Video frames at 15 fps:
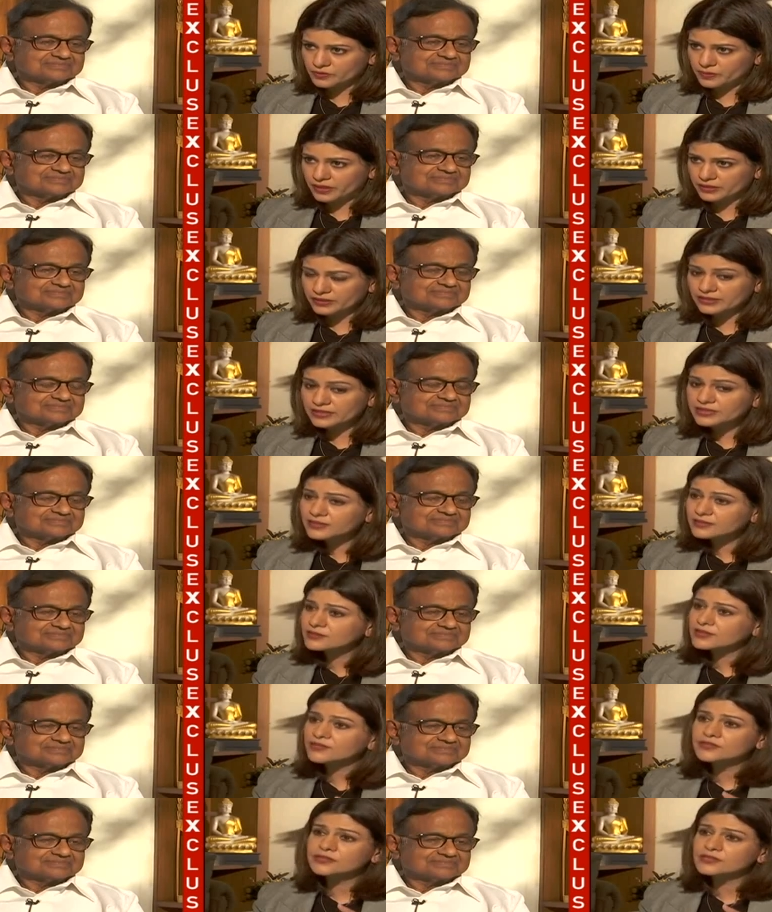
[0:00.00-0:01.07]
Speaker 1: party. He doesn't
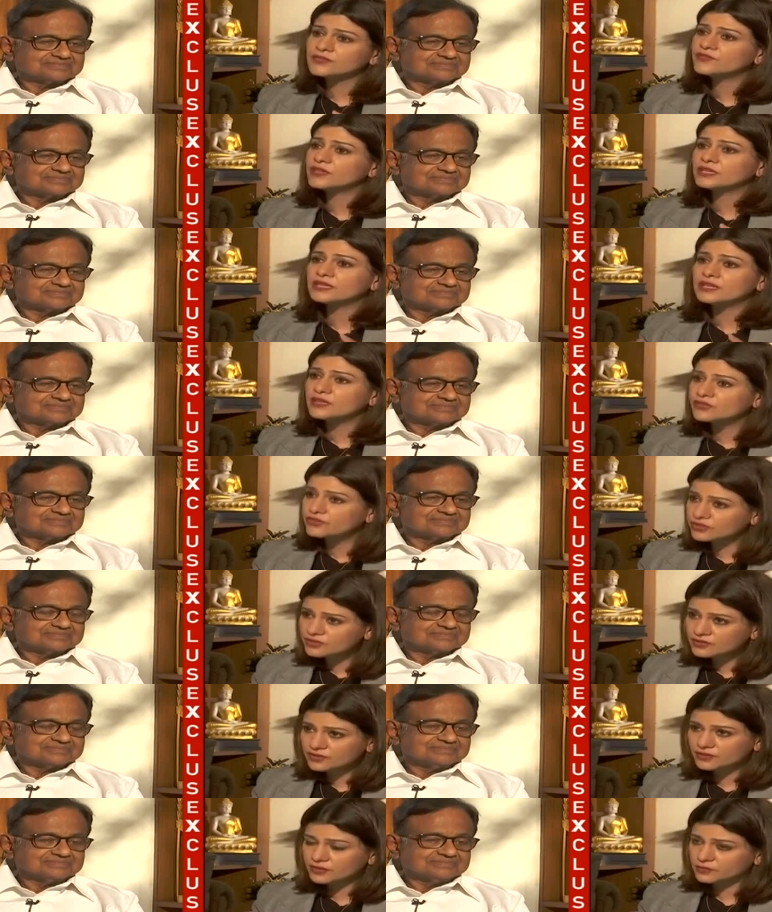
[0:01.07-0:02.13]
even seem very
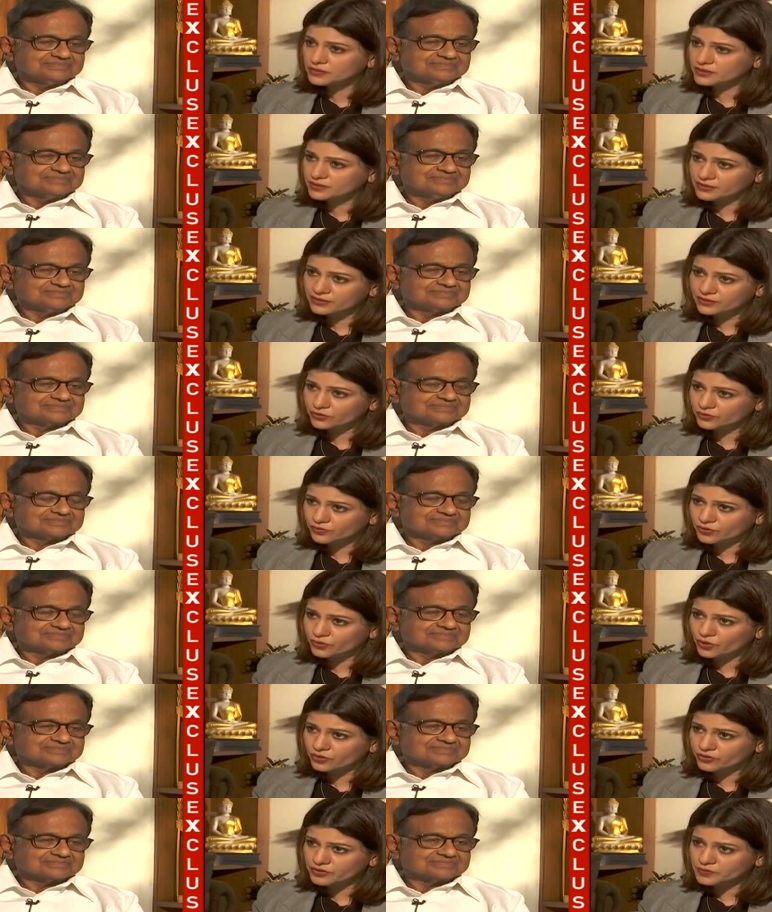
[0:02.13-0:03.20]
interested in being leader of the
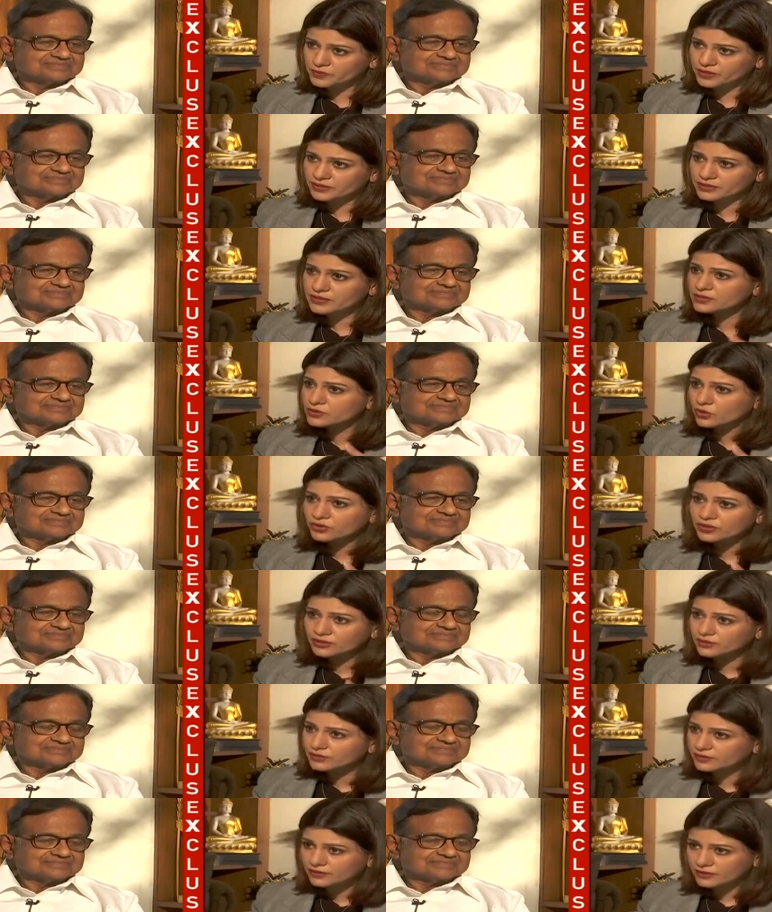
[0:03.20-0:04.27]
Congress party. He's not here
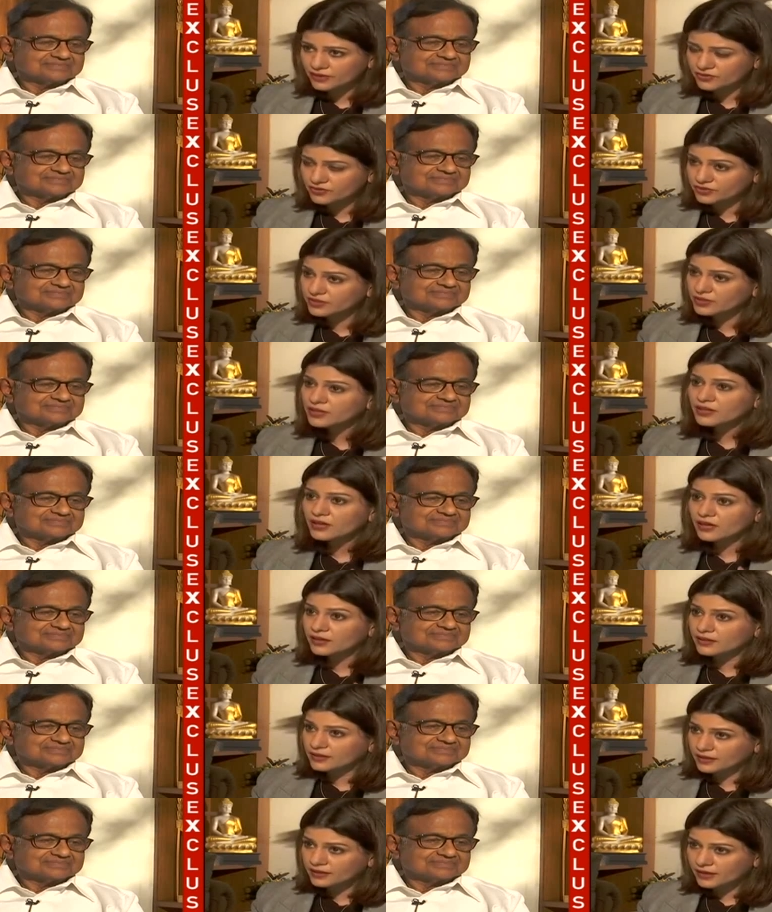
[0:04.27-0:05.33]
in the country
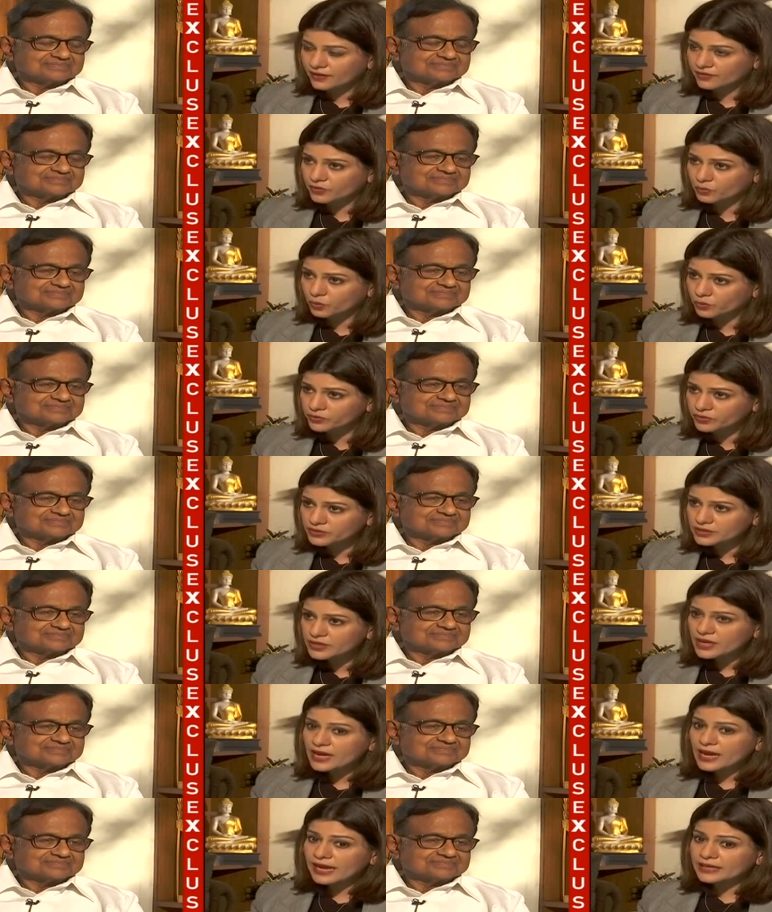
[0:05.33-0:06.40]
again at the moment.
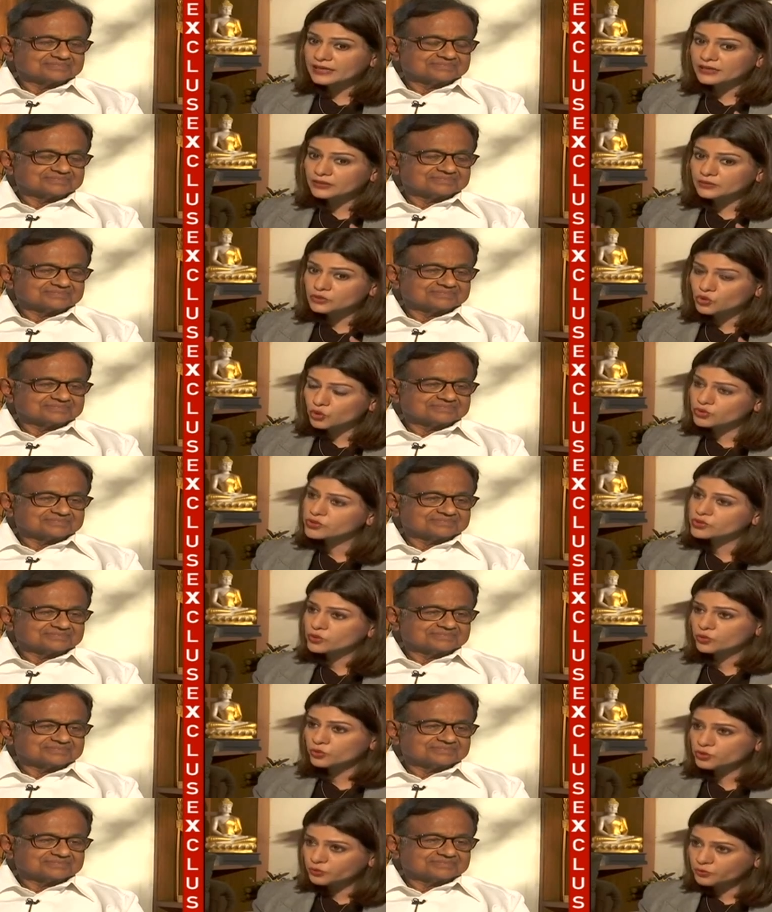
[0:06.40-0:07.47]
And sources
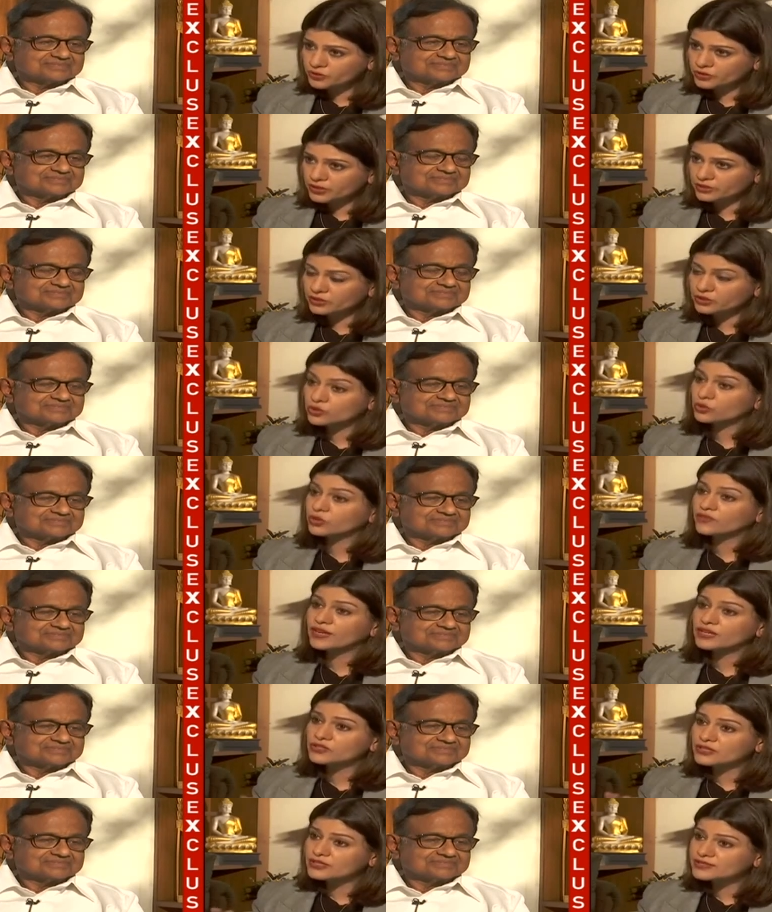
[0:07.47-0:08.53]
close to Prashant Kishor have
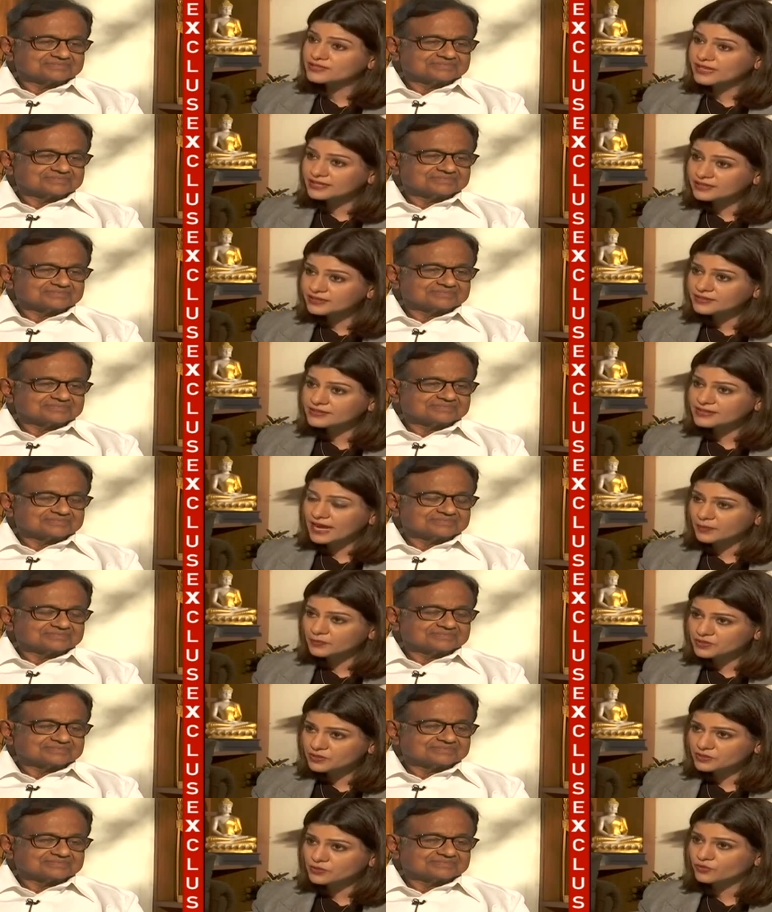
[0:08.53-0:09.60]
actually cited his
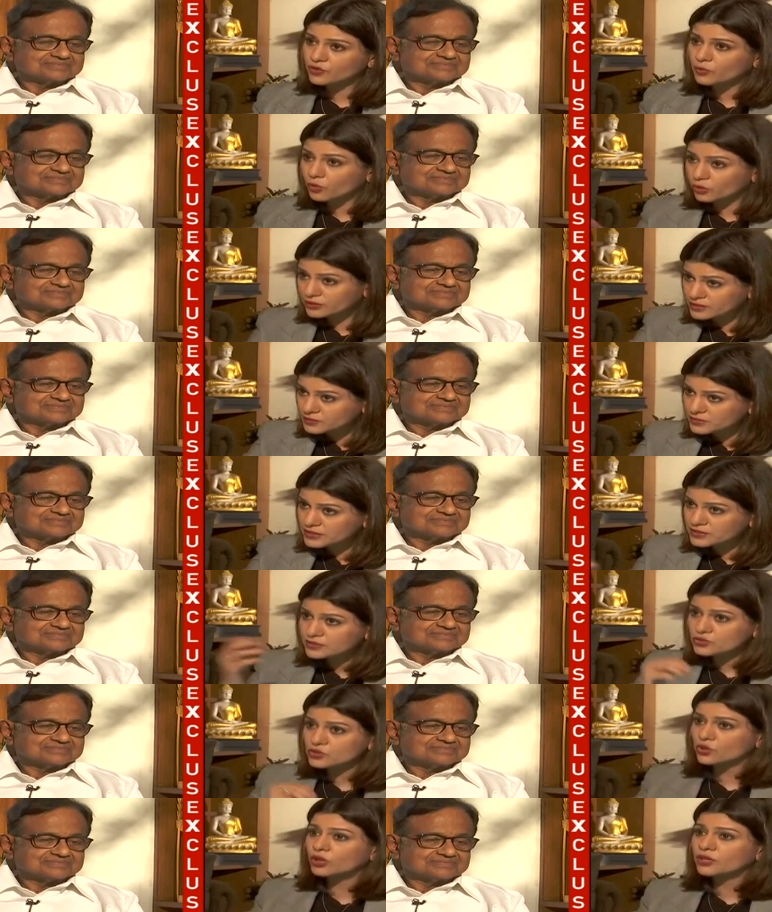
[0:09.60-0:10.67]
absence from all these meetings
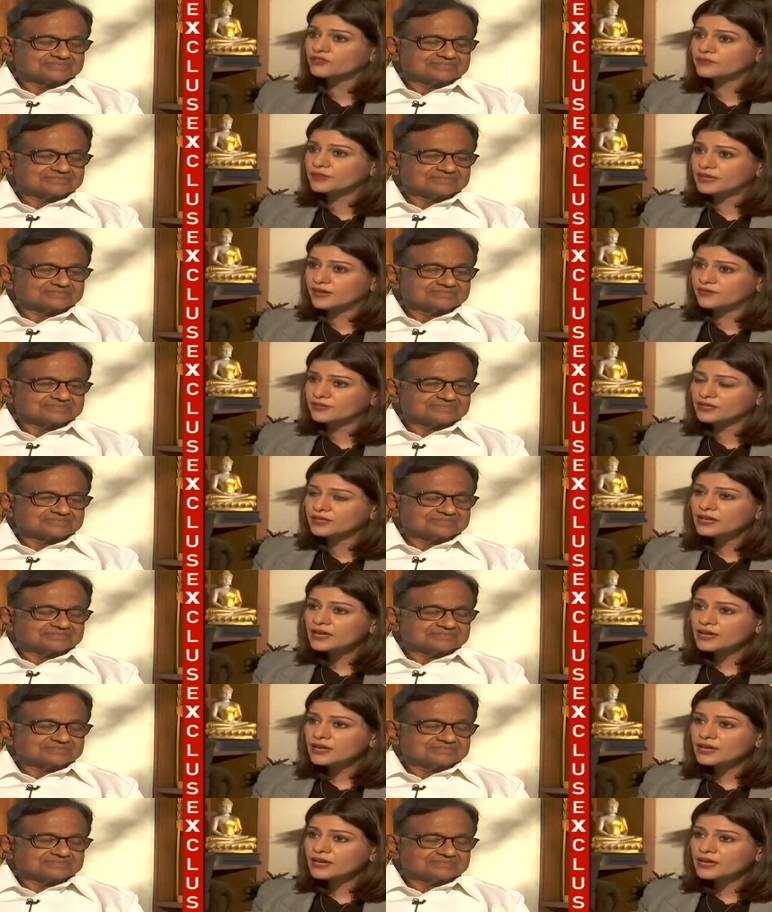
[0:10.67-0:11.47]
you all have been having